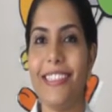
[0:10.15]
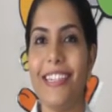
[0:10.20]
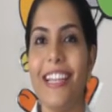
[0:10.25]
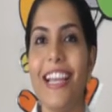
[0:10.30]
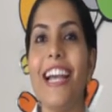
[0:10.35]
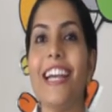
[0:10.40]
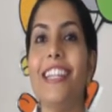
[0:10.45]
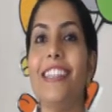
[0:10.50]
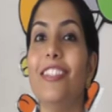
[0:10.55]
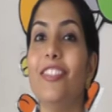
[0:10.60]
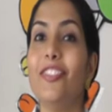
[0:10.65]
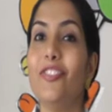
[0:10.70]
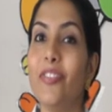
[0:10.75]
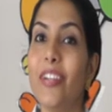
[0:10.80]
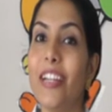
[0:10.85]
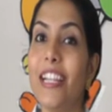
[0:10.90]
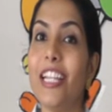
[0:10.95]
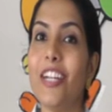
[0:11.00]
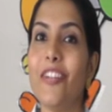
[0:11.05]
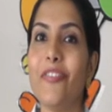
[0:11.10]
The thrill
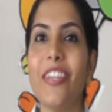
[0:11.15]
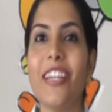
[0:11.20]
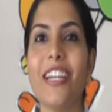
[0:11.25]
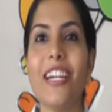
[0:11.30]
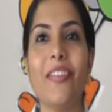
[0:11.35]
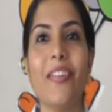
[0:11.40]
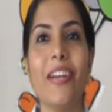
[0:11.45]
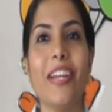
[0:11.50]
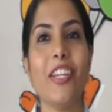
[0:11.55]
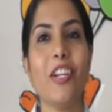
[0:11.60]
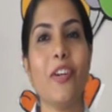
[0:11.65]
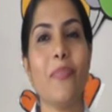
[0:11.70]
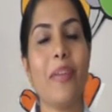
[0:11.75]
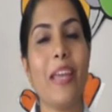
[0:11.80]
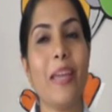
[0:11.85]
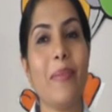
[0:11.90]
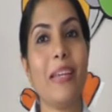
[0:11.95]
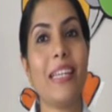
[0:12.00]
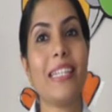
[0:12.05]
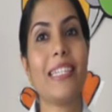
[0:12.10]
of hearing your
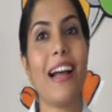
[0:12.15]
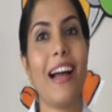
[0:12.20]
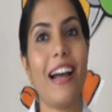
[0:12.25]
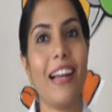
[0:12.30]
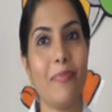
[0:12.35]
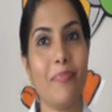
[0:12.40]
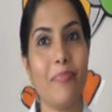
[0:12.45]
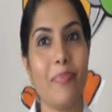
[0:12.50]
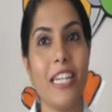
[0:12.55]
baby's heartbeat